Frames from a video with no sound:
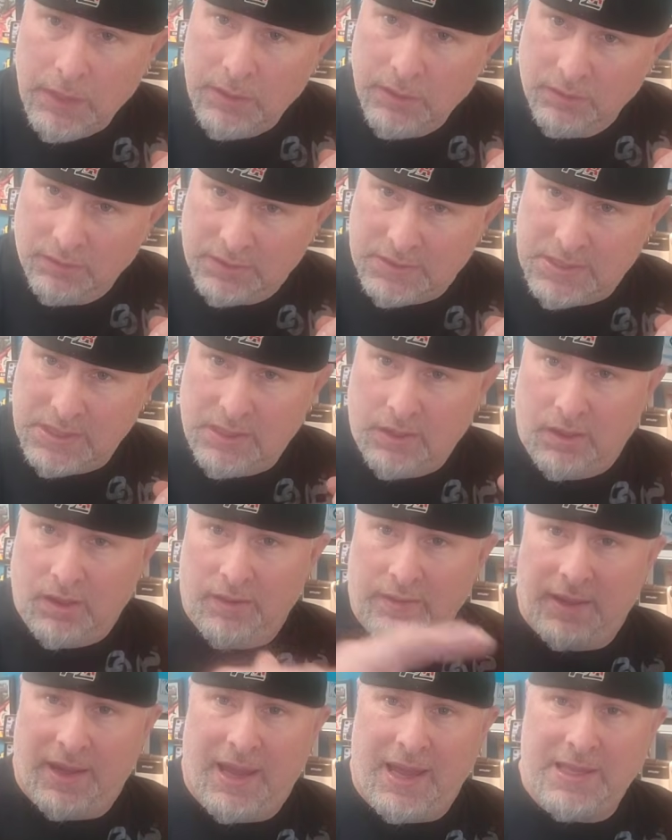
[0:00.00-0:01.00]
You'll see
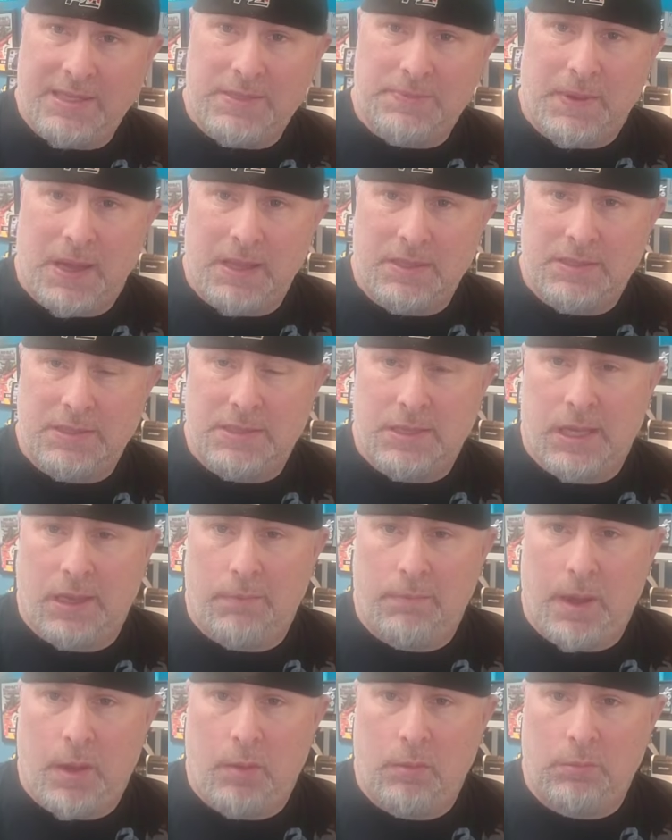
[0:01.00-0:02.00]
all the high spots
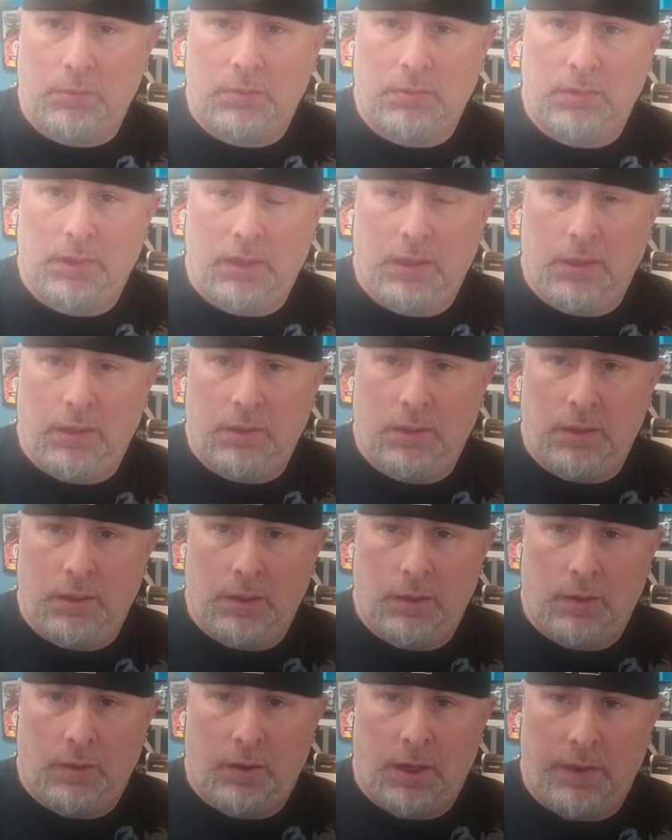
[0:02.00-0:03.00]
come out,
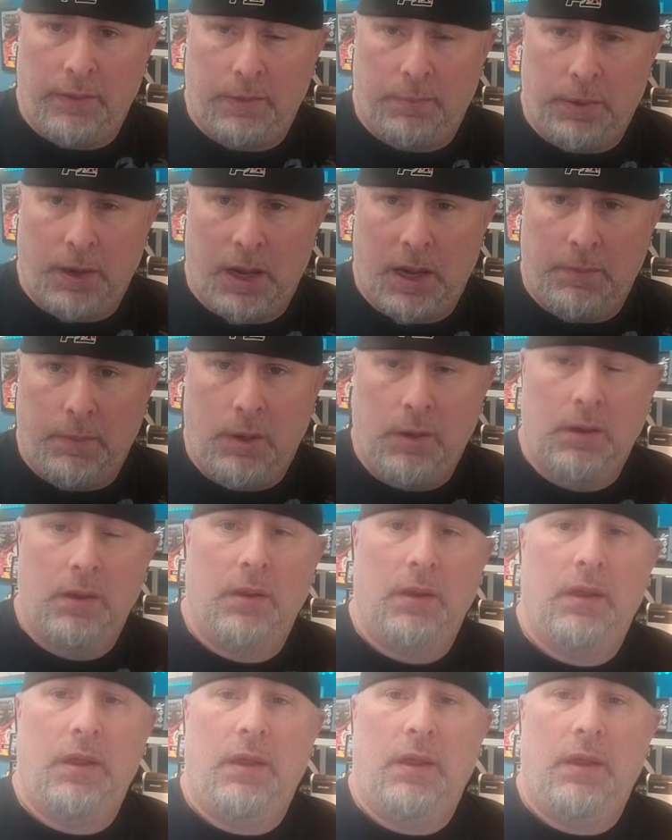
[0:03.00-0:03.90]
on the primer.